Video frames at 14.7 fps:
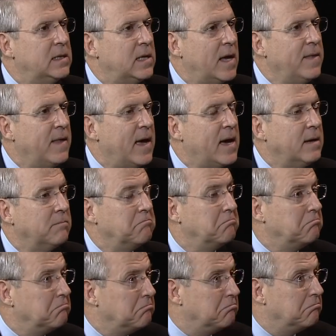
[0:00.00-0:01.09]
done that,
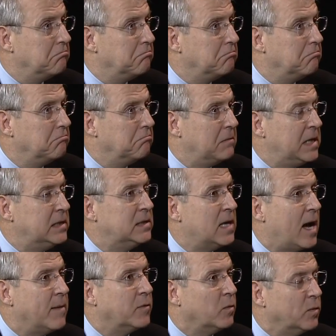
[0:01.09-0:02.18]
he
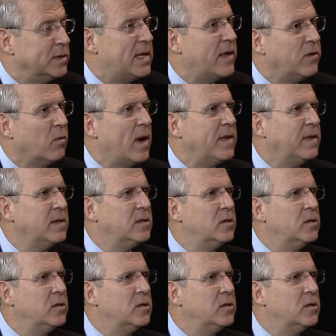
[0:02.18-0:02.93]
stopped. Was that the right thing to